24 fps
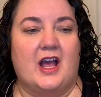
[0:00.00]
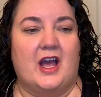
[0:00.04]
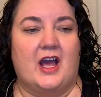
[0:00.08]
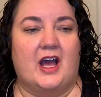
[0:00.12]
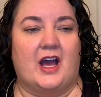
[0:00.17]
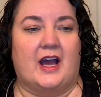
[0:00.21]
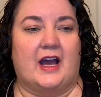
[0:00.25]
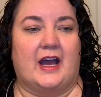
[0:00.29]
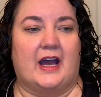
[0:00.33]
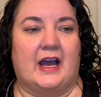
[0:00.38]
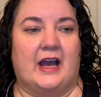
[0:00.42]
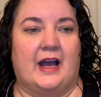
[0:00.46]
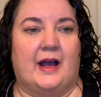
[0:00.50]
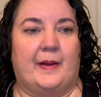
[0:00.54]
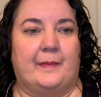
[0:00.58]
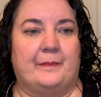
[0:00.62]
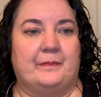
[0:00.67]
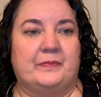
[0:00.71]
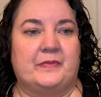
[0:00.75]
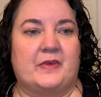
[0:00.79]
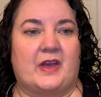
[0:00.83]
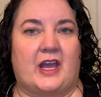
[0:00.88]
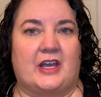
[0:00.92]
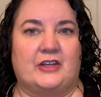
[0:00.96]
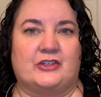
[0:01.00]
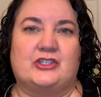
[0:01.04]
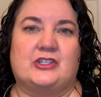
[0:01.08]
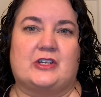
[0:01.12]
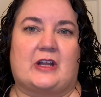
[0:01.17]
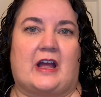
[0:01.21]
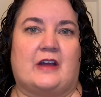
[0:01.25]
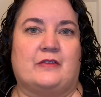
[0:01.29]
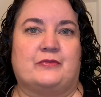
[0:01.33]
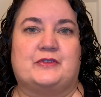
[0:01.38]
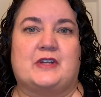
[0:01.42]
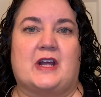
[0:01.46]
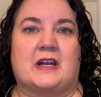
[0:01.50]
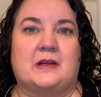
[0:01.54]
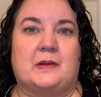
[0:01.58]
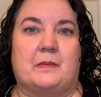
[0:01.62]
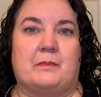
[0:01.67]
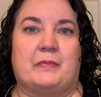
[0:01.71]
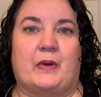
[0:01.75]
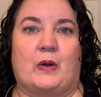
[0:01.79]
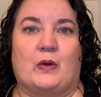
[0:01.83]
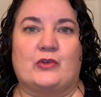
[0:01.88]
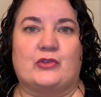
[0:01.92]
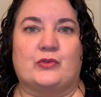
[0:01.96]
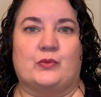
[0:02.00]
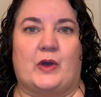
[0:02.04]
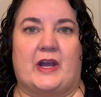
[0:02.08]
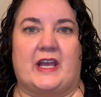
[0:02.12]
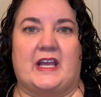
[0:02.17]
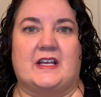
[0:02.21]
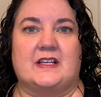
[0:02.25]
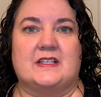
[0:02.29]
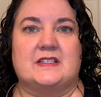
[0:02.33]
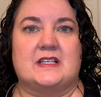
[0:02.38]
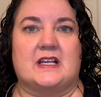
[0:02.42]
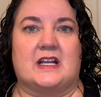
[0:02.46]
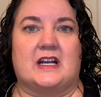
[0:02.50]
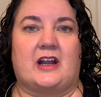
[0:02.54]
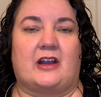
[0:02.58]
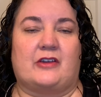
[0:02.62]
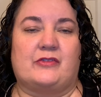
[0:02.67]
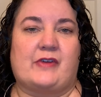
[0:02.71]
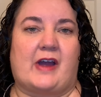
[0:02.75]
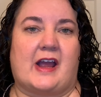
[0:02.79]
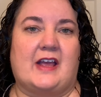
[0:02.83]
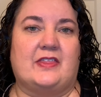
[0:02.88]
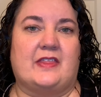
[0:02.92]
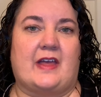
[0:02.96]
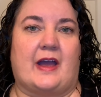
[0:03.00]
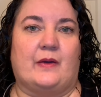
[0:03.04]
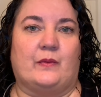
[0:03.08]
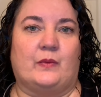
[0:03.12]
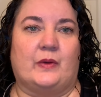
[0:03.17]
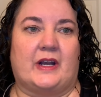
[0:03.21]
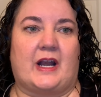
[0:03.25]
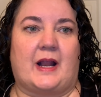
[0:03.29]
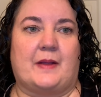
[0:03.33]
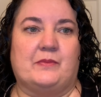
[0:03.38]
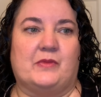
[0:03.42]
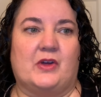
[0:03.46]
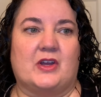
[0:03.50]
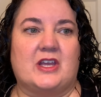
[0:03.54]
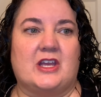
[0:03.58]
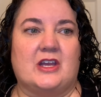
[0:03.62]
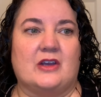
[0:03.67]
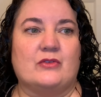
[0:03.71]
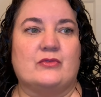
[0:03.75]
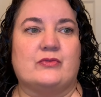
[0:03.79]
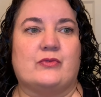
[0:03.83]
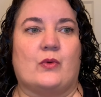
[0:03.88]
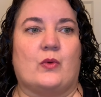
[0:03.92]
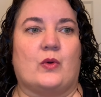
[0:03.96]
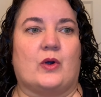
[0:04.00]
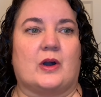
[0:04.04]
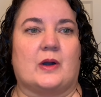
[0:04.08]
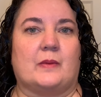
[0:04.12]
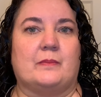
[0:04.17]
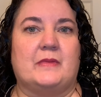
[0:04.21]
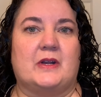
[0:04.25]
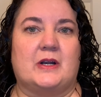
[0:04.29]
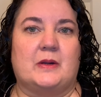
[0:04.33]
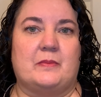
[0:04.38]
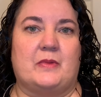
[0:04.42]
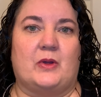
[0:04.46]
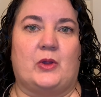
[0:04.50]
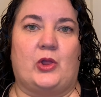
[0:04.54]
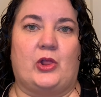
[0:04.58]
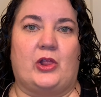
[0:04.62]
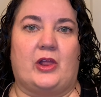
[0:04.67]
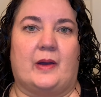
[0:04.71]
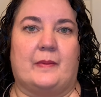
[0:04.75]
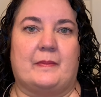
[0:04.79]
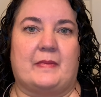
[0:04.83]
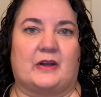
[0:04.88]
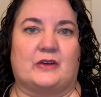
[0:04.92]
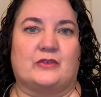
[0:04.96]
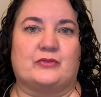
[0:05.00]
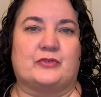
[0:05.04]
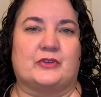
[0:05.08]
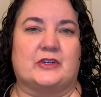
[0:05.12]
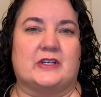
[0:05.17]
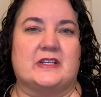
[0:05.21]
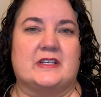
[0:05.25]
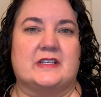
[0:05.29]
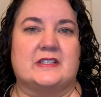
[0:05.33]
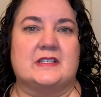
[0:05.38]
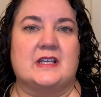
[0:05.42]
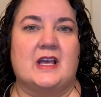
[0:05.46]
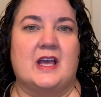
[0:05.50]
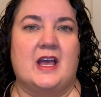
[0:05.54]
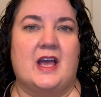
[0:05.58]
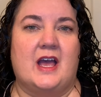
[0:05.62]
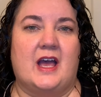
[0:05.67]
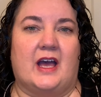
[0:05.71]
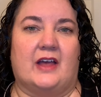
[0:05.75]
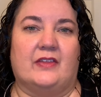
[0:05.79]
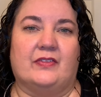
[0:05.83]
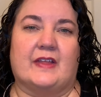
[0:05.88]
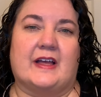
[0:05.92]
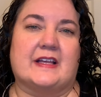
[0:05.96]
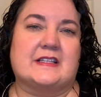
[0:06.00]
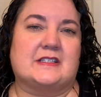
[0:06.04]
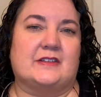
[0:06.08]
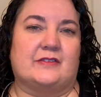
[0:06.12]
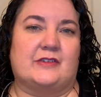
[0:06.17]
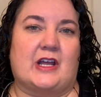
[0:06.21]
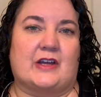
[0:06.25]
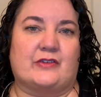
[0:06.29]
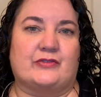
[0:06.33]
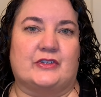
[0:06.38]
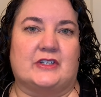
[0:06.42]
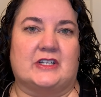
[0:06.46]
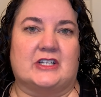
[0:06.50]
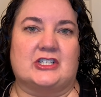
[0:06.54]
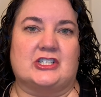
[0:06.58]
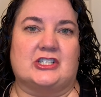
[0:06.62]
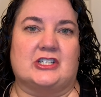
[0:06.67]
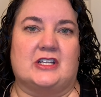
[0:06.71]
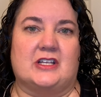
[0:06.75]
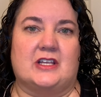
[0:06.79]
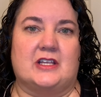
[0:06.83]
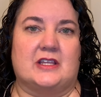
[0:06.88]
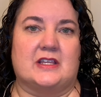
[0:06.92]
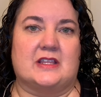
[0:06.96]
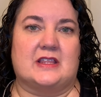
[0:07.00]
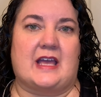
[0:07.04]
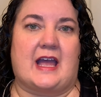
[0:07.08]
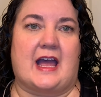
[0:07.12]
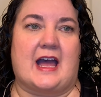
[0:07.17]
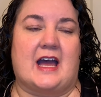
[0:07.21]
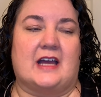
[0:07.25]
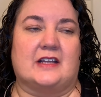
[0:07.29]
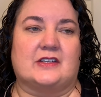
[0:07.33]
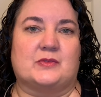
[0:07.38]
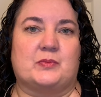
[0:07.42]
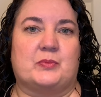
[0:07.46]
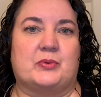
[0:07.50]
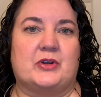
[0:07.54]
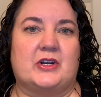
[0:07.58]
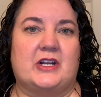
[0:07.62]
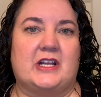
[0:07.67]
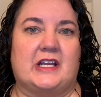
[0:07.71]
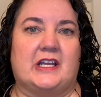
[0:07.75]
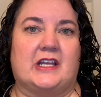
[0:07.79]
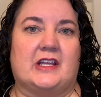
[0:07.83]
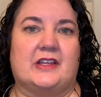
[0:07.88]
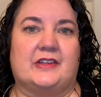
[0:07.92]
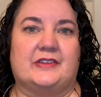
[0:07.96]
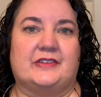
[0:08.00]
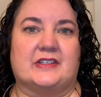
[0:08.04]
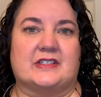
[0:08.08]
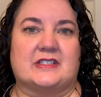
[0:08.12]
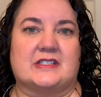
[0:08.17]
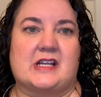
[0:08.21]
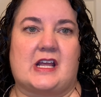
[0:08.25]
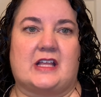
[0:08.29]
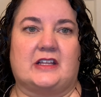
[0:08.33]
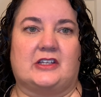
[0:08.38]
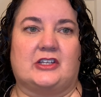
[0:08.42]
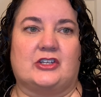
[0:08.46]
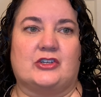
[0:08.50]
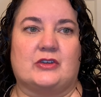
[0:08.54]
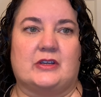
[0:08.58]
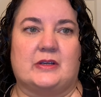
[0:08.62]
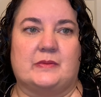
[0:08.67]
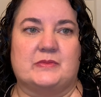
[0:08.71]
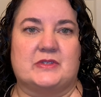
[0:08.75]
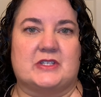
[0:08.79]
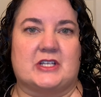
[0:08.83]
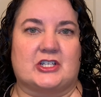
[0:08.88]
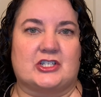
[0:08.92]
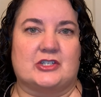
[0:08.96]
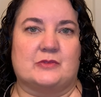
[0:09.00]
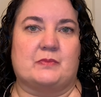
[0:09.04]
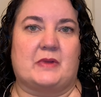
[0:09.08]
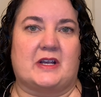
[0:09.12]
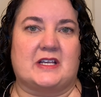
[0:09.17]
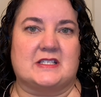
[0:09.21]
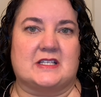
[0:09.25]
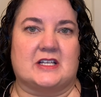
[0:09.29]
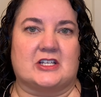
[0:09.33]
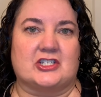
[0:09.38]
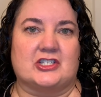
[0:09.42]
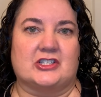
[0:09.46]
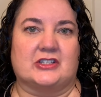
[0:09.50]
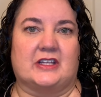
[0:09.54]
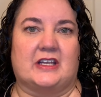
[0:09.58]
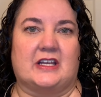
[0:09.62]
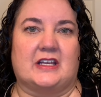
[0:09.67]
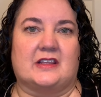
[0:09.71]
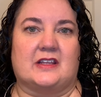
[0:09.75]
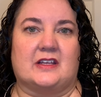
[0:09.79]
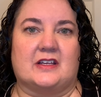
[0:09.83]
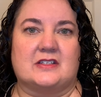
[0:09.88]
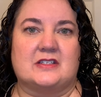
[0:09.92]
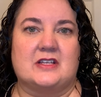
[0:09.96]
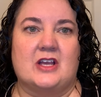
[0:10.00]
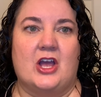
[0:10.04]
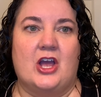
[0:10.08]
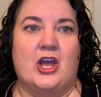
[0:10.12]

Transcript: Um, I, I've done it both ways, and I find that when I'm looking for minimal amount of frizz and lots of definition, that putting in the styling cream section by section like this